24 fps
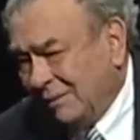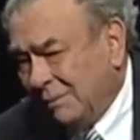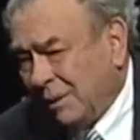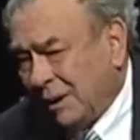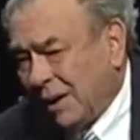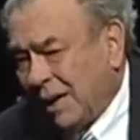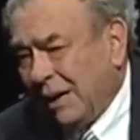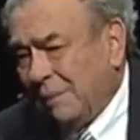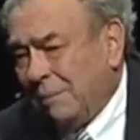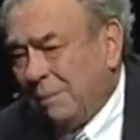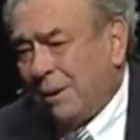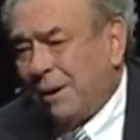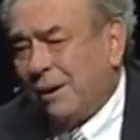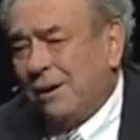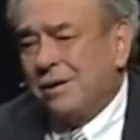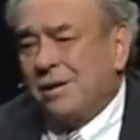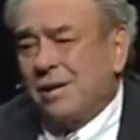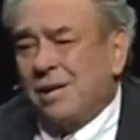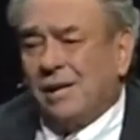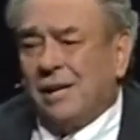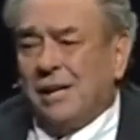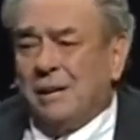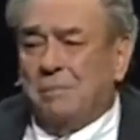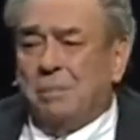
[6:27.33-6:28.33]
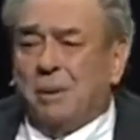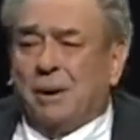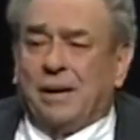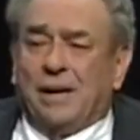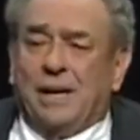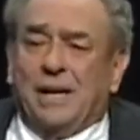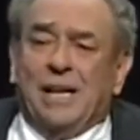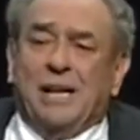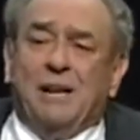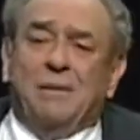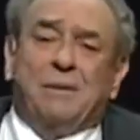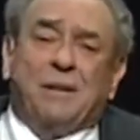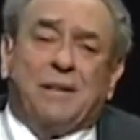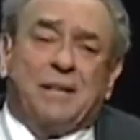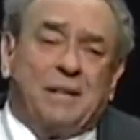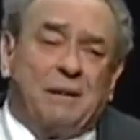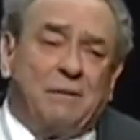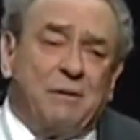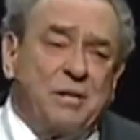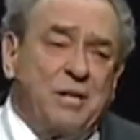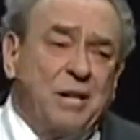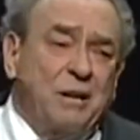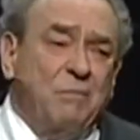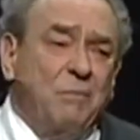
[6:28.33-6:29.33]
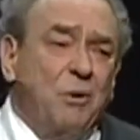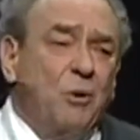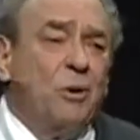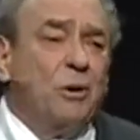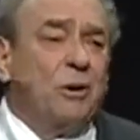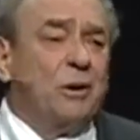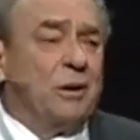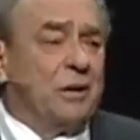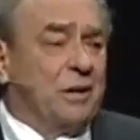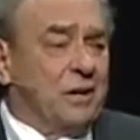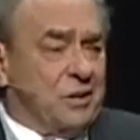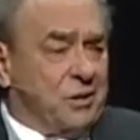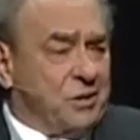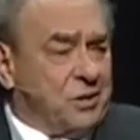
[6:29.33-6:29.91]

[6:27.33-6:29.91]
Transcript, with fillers: but I personally believe that there was a more